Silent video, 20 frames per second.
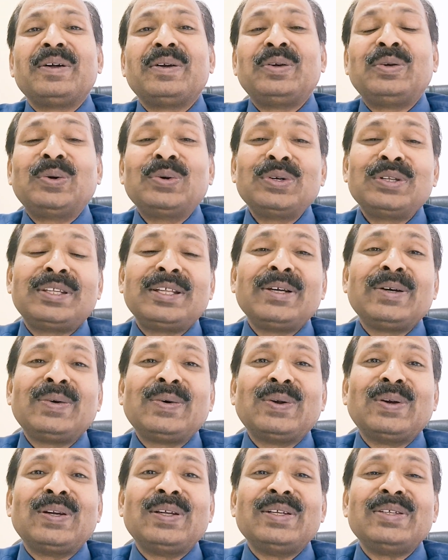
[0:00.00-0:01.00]
Don't think
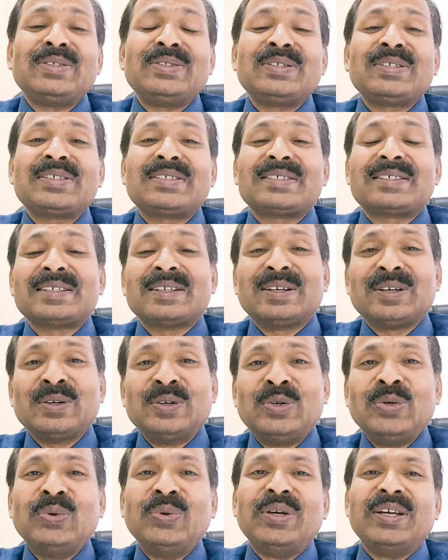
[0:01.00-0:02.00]
only, just
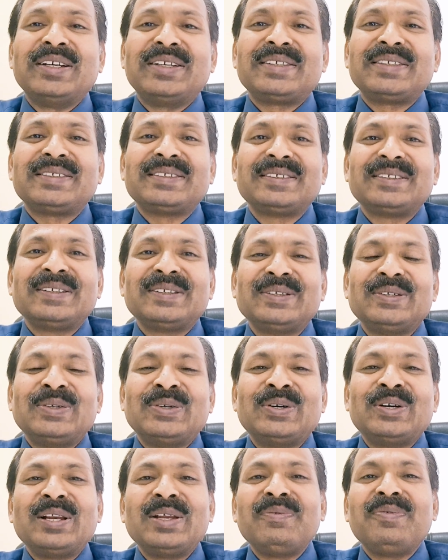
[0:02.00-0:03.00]
do it.
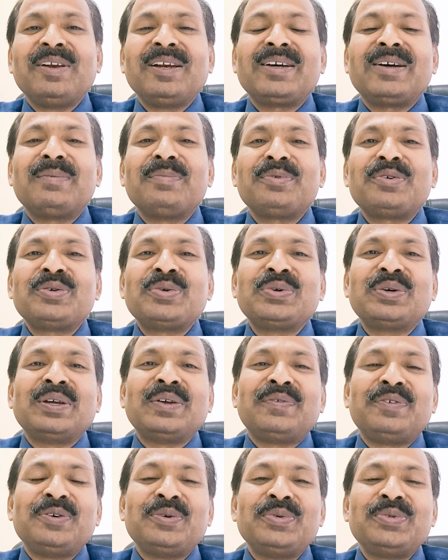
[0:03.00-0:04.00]
Your dream will come true
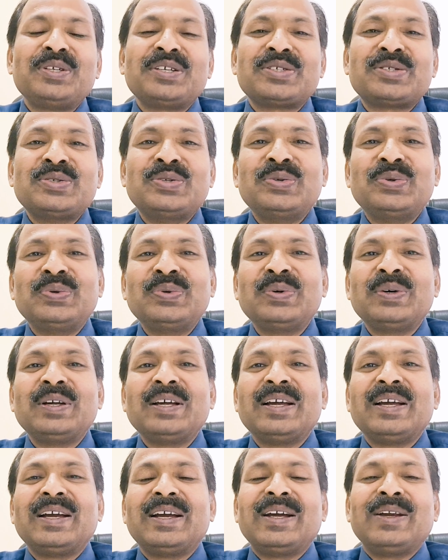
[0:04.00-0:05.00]
if you just do,
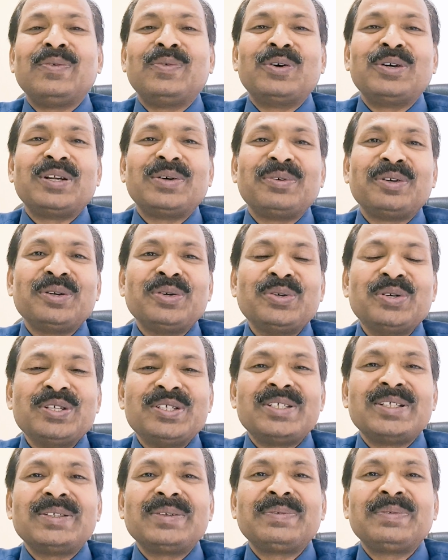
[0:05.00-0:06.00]
and whatever you
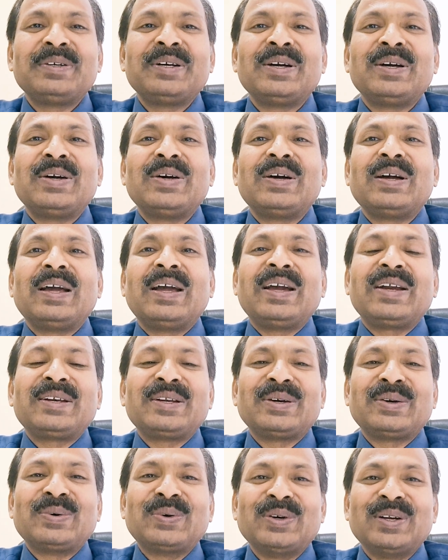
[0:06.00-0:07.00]
deserve, act
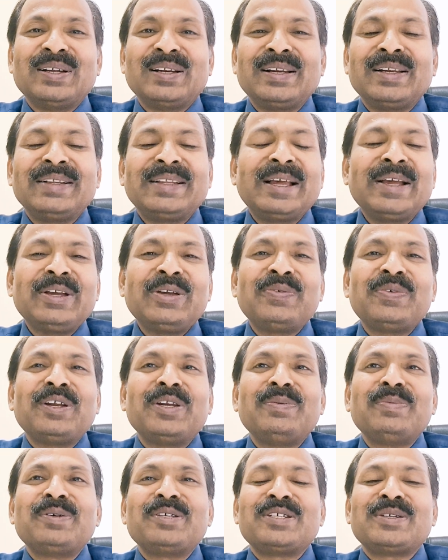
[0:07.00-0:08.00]
accordingly. Thank you
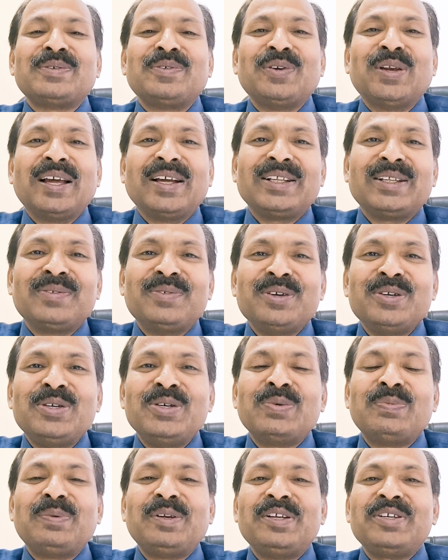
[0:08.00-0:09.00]
very much. If you like the
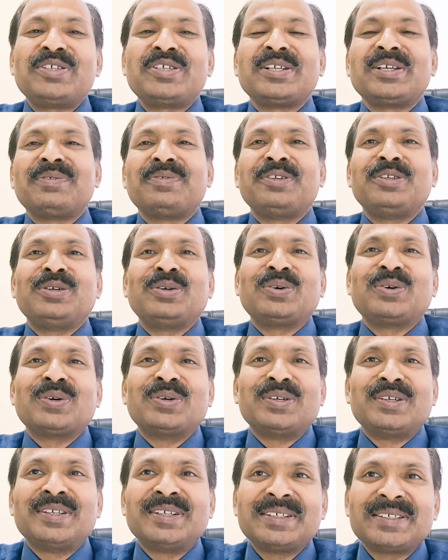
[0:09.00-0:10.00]
video, please share with your
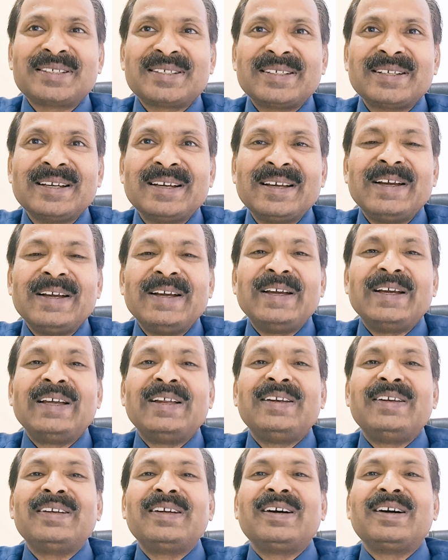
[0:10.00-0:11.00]
contacts.
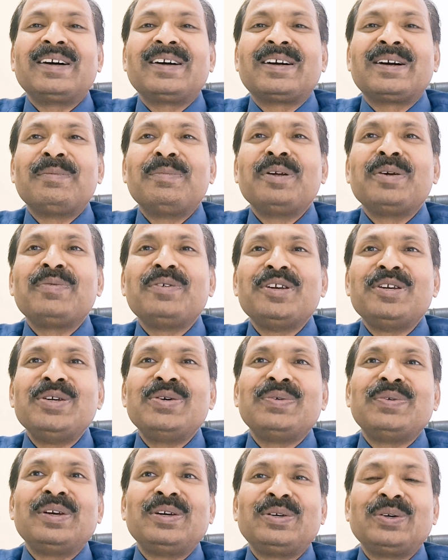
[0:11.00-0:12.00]
In coming
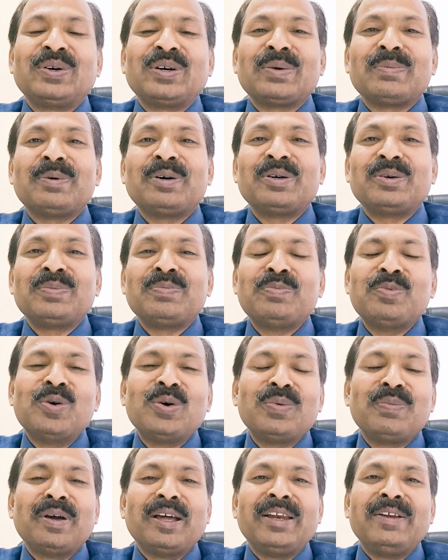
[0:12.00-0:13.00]
video, we'll talk about
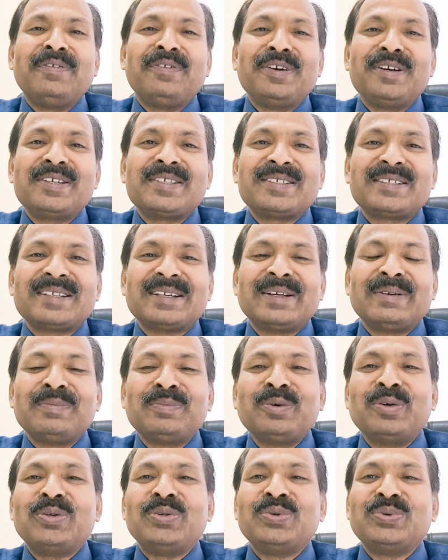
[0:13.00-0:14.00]
more benefits and
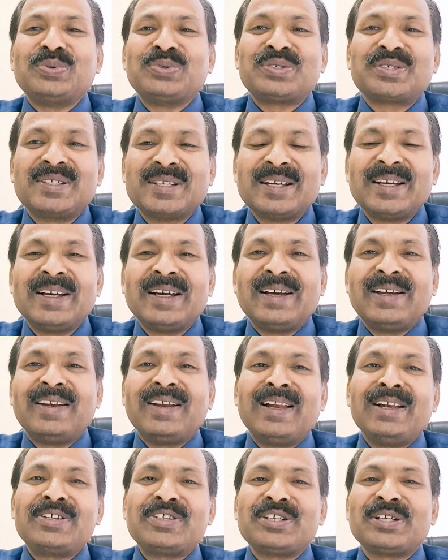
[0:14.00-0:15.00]
more use, and
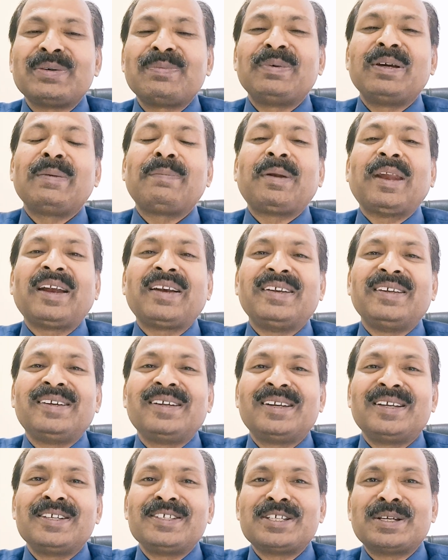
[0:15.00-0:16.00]
I'll share my
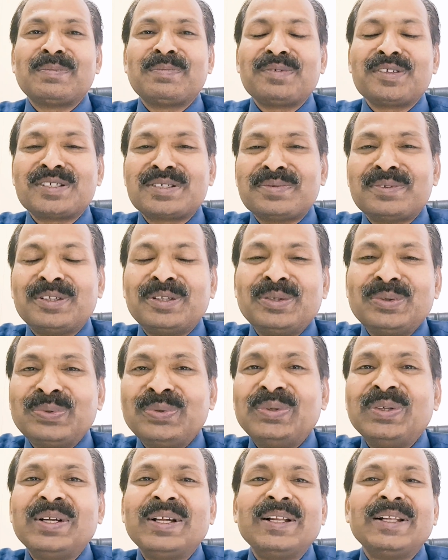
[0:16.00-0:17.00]
practical examples with
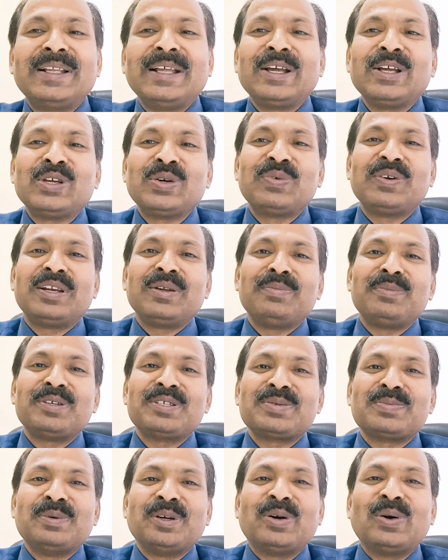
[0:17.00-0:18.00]
you. Thank you very
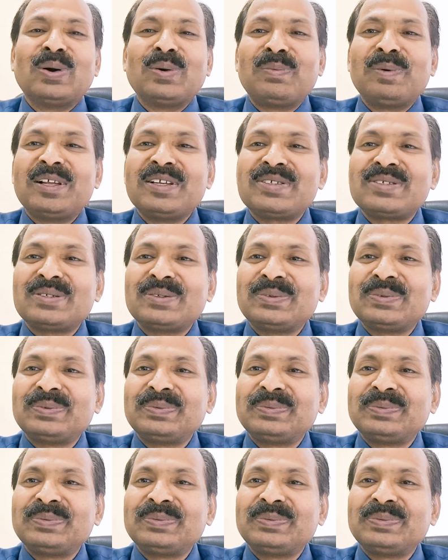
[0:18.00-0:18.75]
much. May God bless you.